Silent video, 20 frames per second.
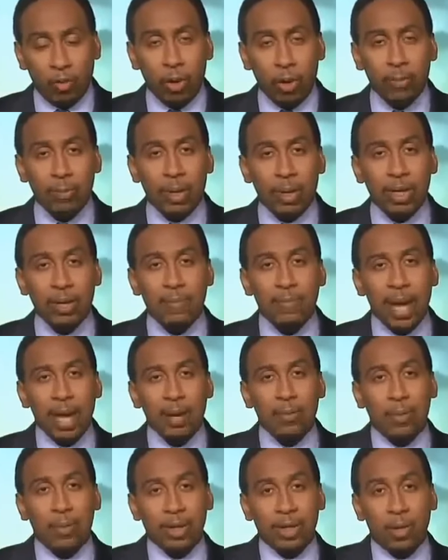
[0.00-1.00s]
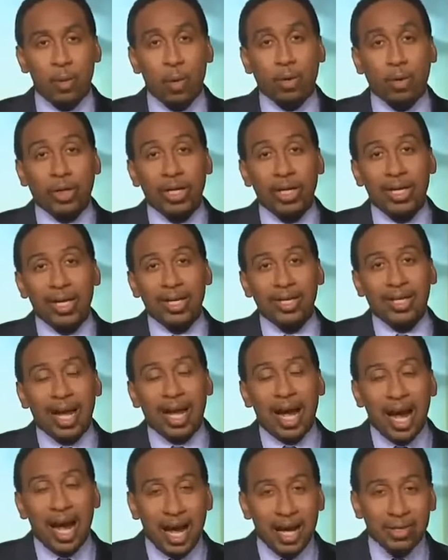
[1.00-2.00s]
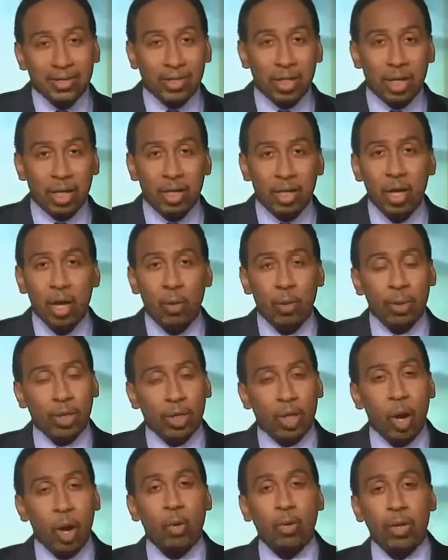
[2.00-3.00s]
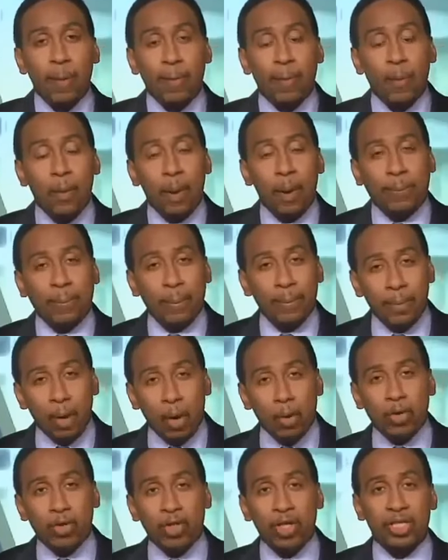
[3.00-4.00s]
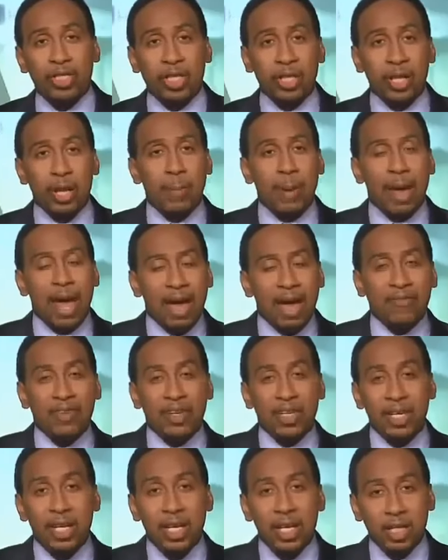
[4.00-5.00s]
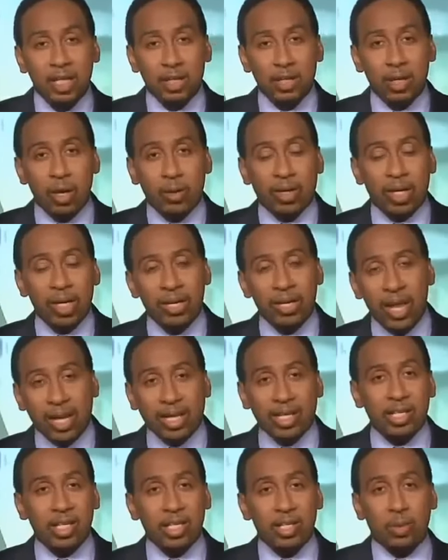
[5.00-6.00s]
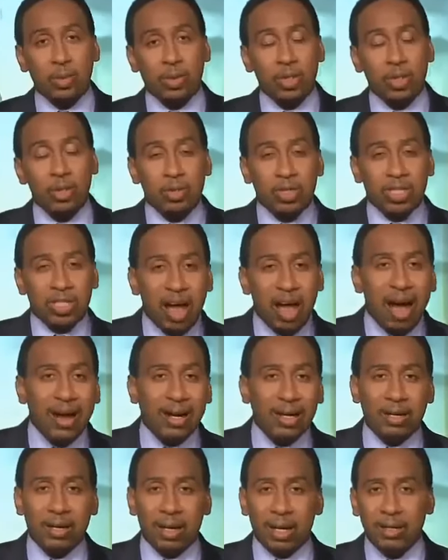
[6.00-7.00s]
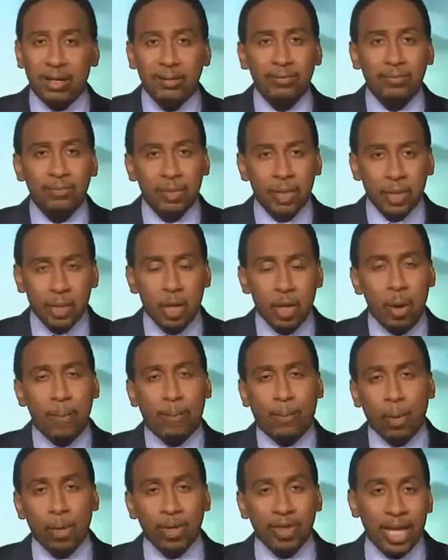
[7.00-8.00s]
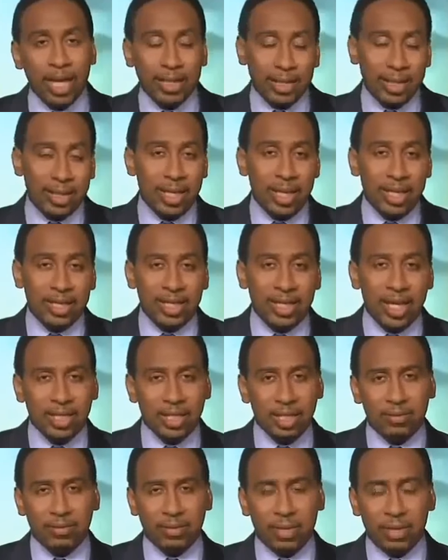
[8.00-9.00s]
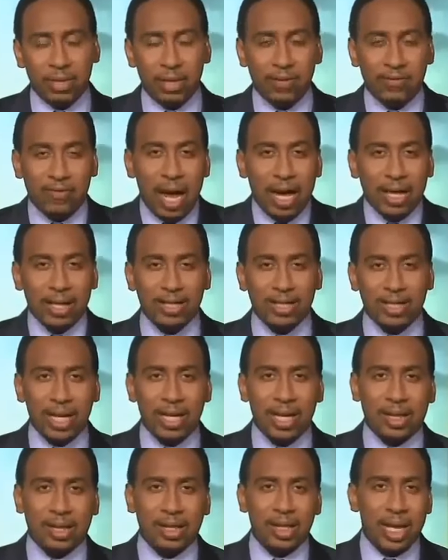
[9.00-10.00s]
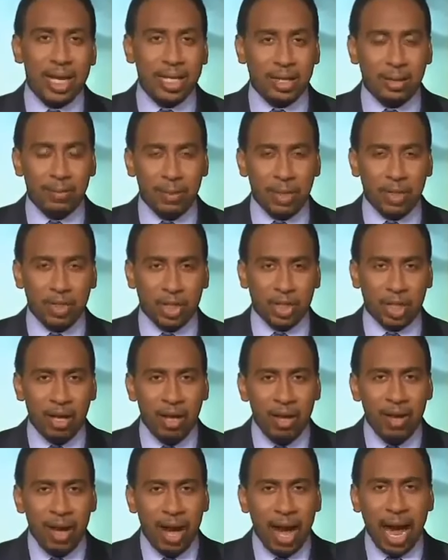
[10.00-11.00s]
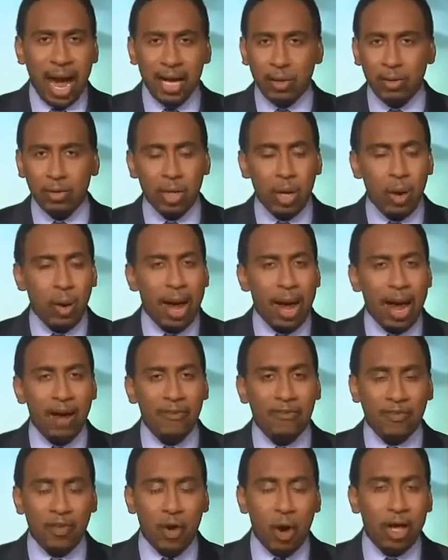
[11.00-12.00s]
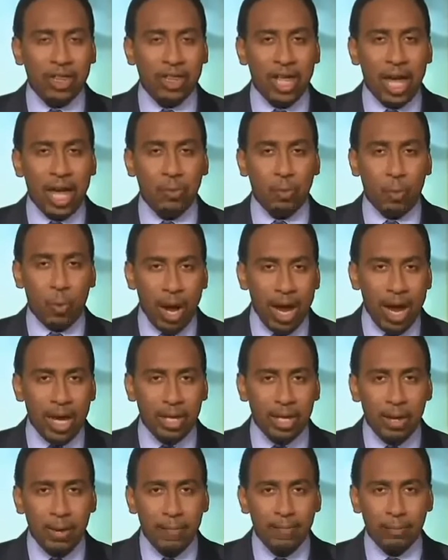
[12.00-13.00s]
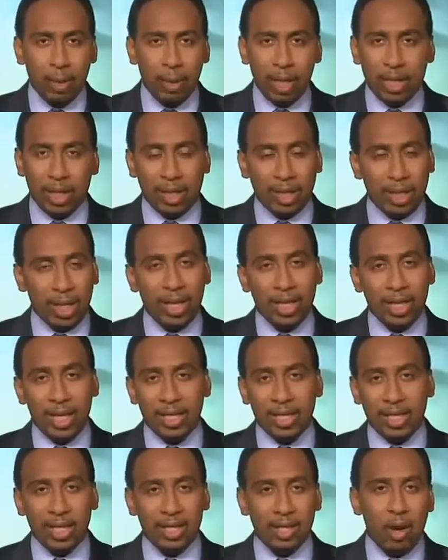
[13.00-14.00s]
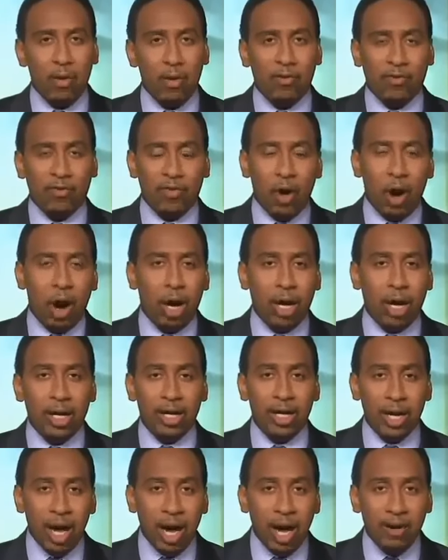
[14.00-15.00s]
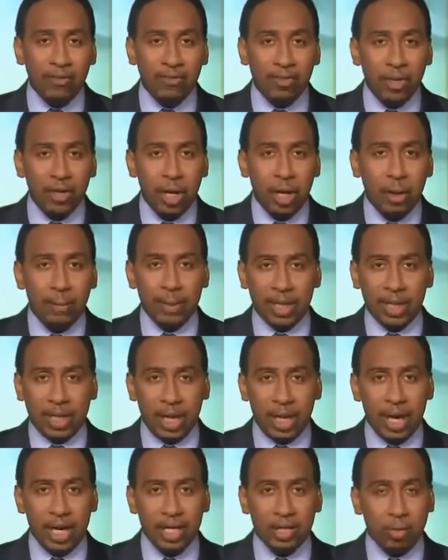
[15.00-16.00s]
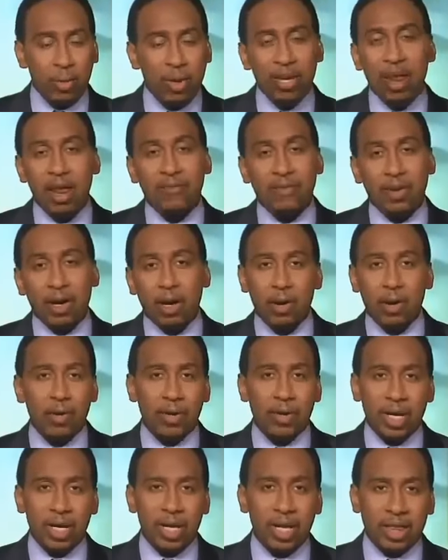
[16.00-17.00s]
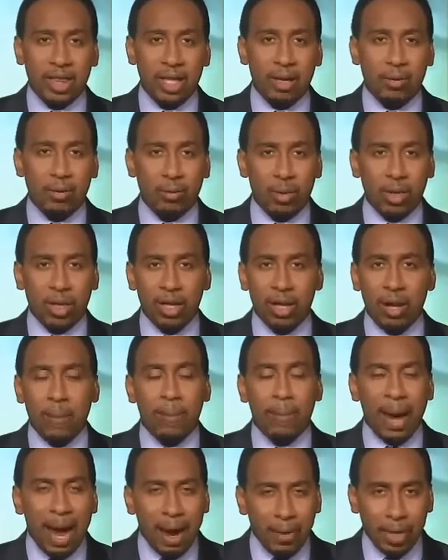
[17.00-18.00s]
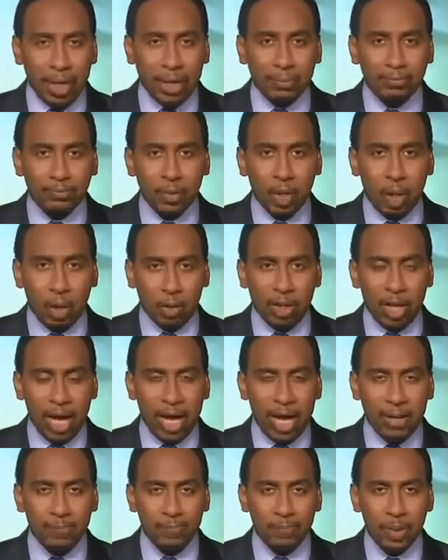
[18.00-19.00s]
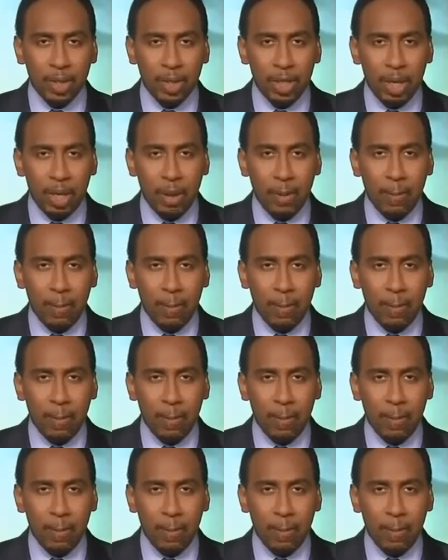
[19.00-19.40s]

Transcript: Floyd Money Mayweather working in concert with Golden Boy Promotions and them having, you know, connections with USADA and, you know, brought that to the attention of the Nevada State Athletic Commission. I don't know how far that went, but clearly it didn't go far enough because we never heard anything really about it. Okay.